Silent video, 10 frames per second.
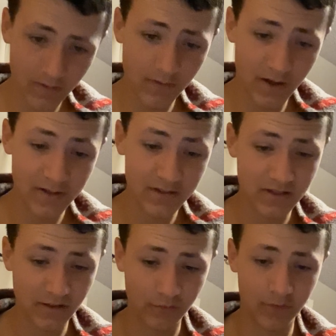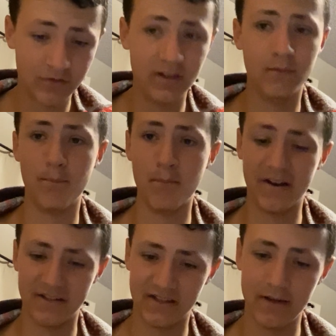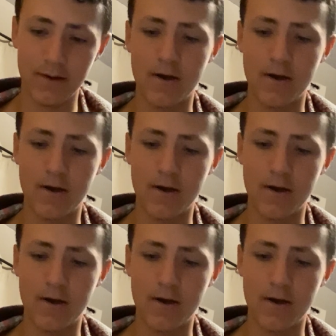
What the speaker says: Then 6:15, meditate.